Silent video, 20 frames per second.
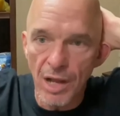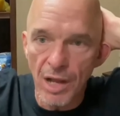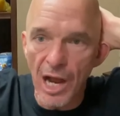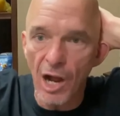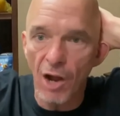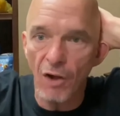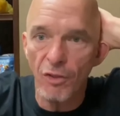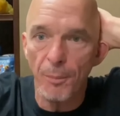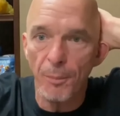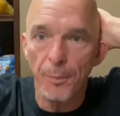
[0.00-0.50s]

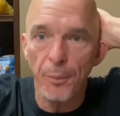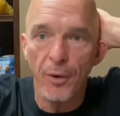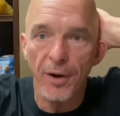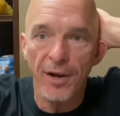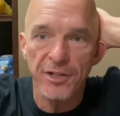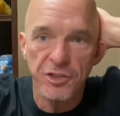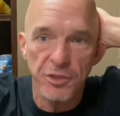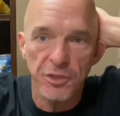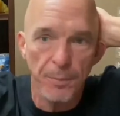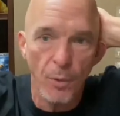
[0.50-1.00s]
all the
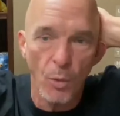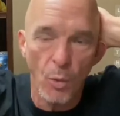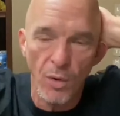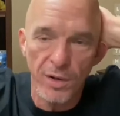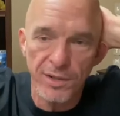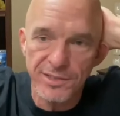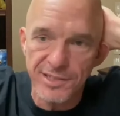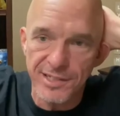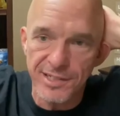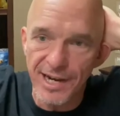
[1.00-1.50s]
pressure
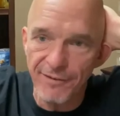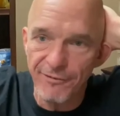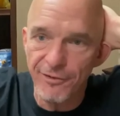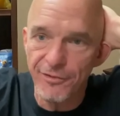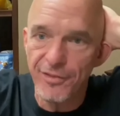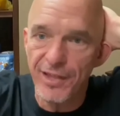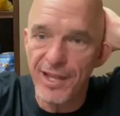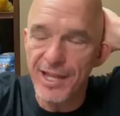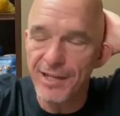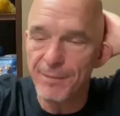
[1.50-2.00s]
points and
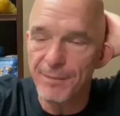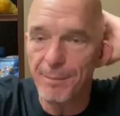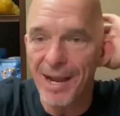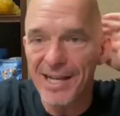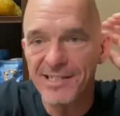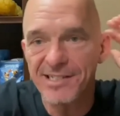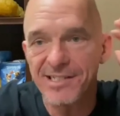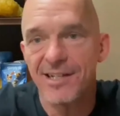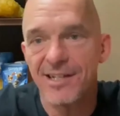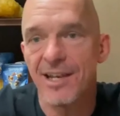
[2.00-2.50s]
everything.
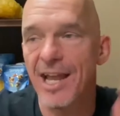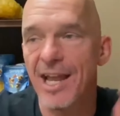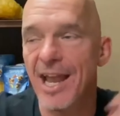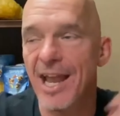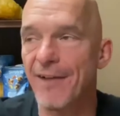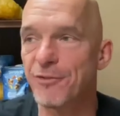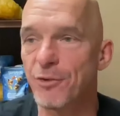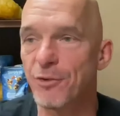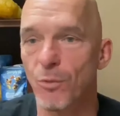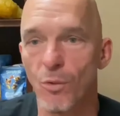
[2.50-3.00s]
Basically,
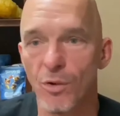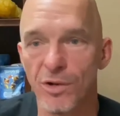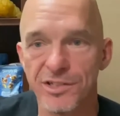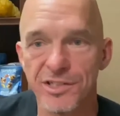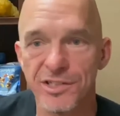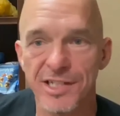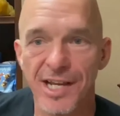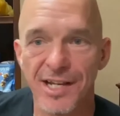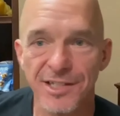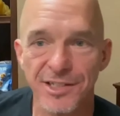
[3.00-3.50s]
after one
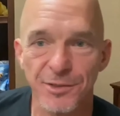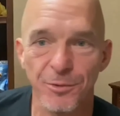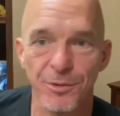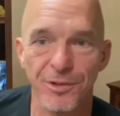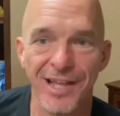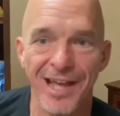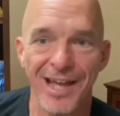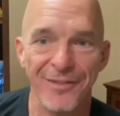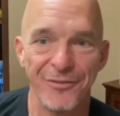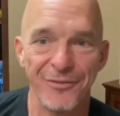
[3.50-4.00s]
session
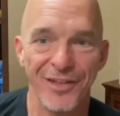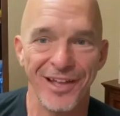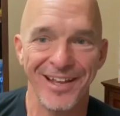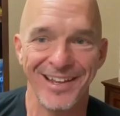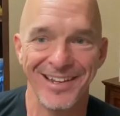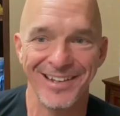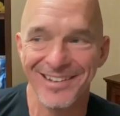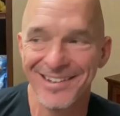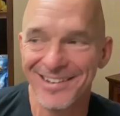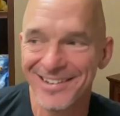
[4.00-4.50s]
with that
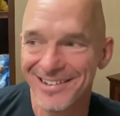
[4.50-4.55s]
thing,